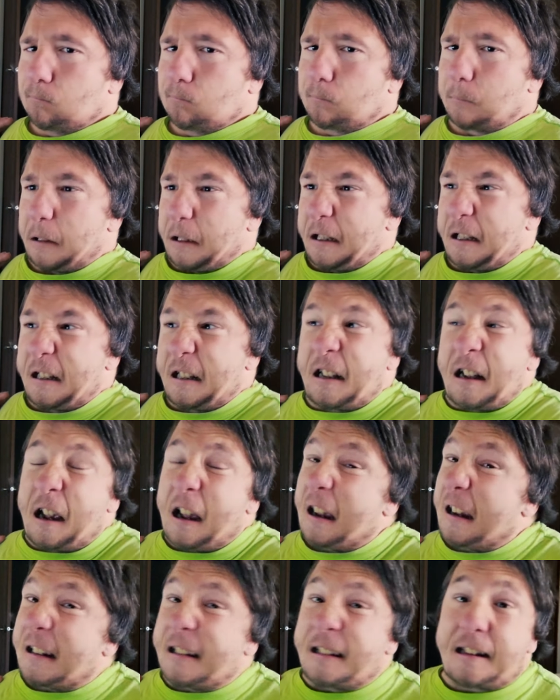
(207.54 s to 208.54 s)

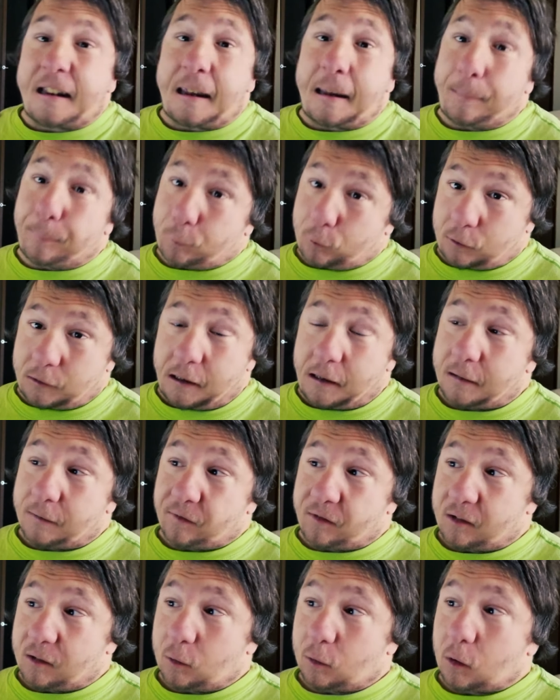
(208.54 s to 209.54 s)
98%
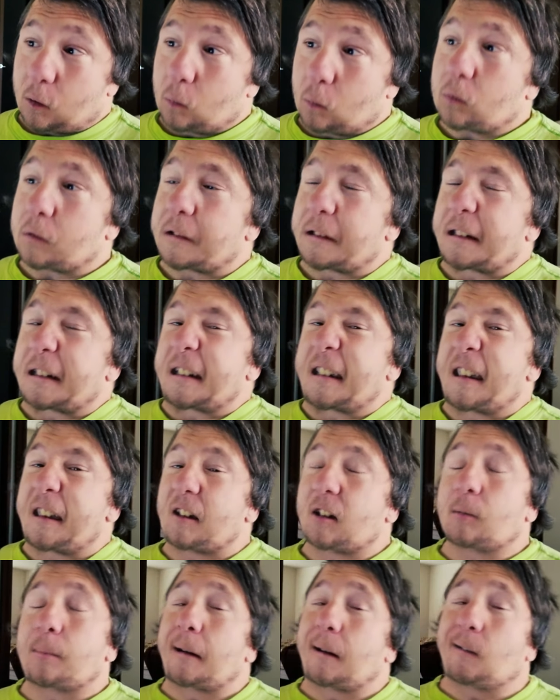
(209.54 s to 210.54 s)
of you don't
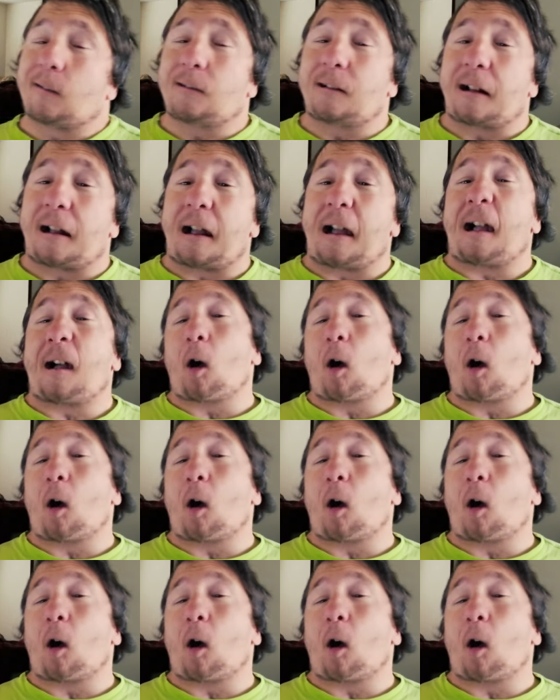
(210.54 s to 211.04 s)
care about at